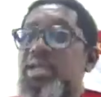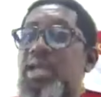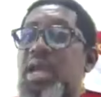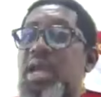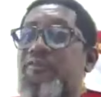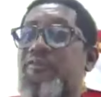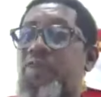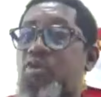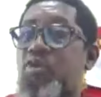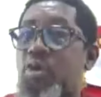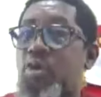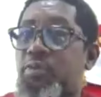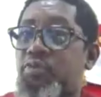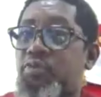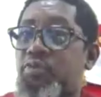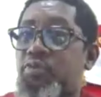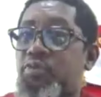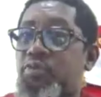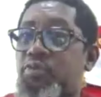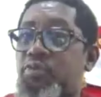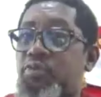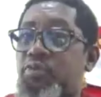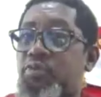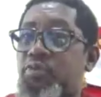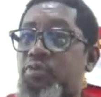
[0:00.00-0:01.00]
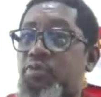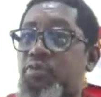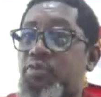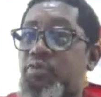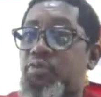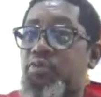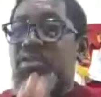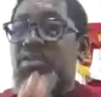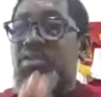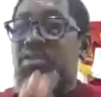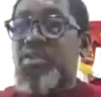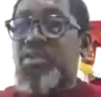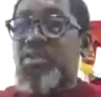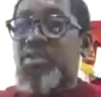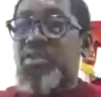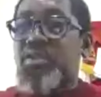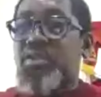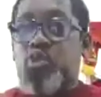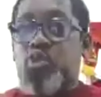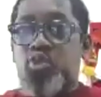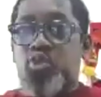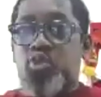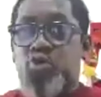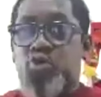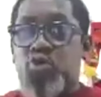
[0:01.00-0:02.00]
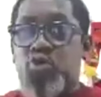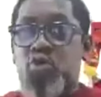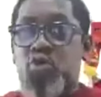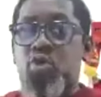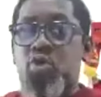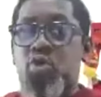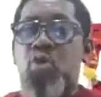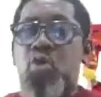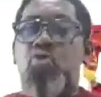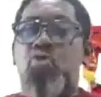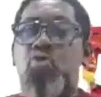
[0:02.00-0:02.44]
in the FA Cup round of 32,